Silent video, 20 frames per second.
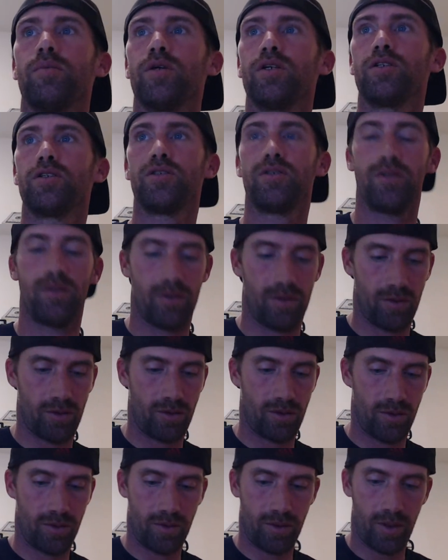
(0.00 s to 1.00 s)
Let
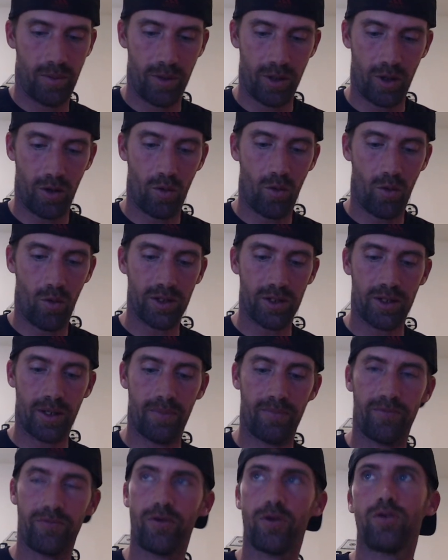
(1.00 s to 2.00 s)
me go one
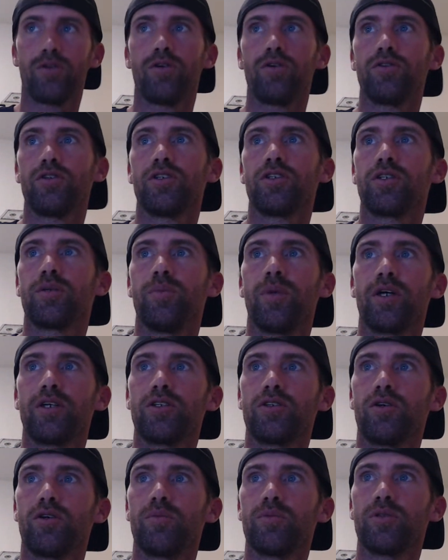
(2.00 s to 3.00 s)
step further just to make
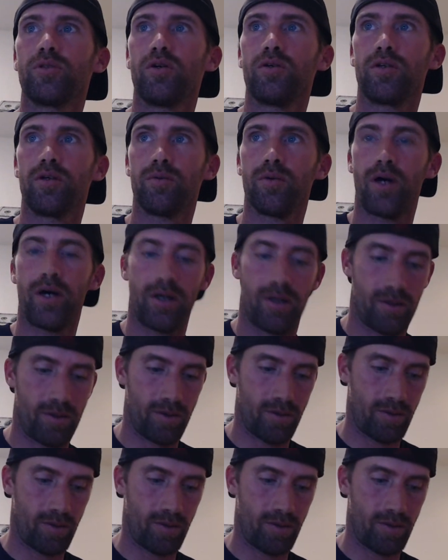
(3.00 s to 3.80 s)
sure I'm telling you right.